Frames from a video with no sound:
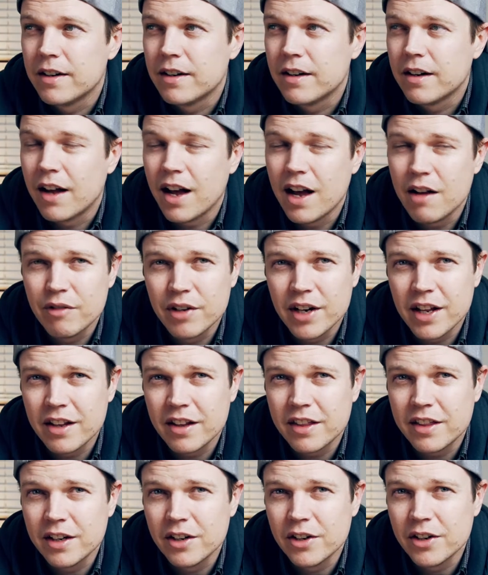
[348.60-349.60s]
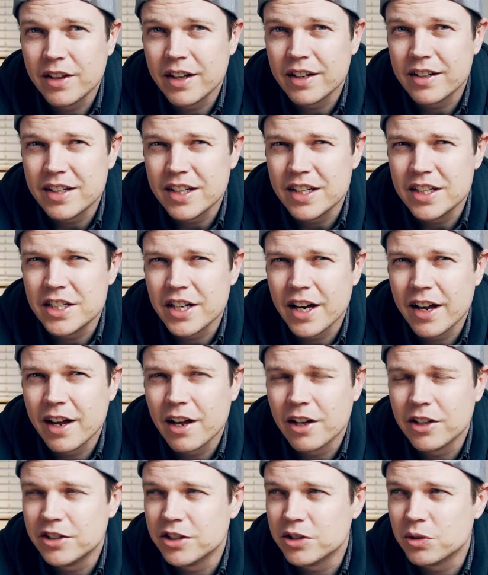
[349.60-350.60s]
I have another theory that DJI
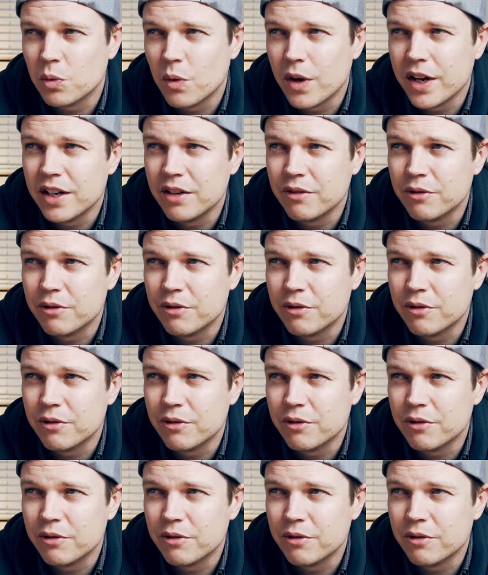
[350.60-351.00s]
are just waiting